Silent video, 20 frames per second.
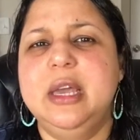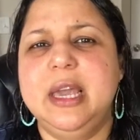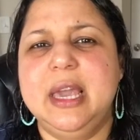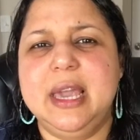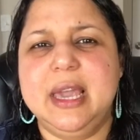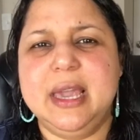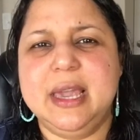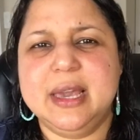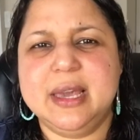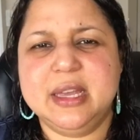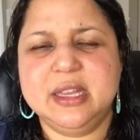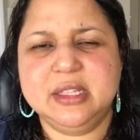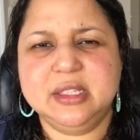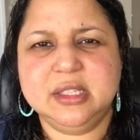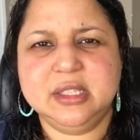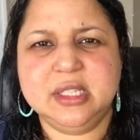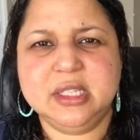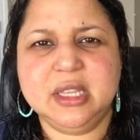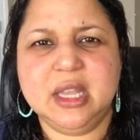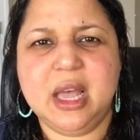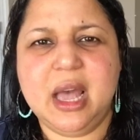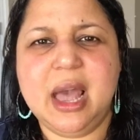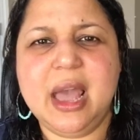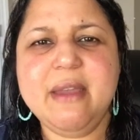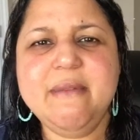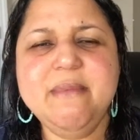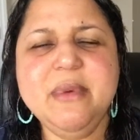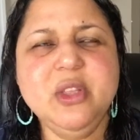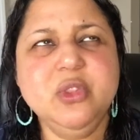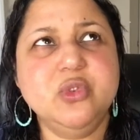and
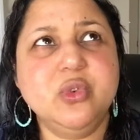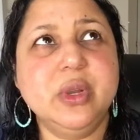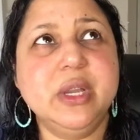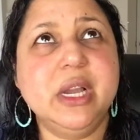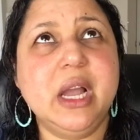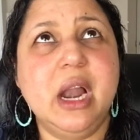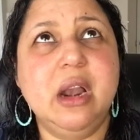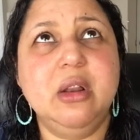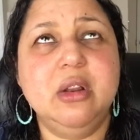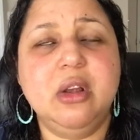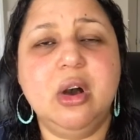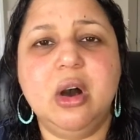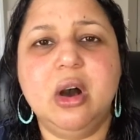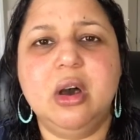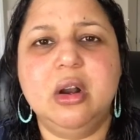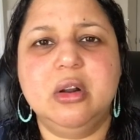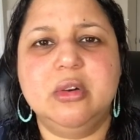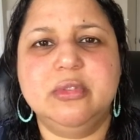I've been doing a lot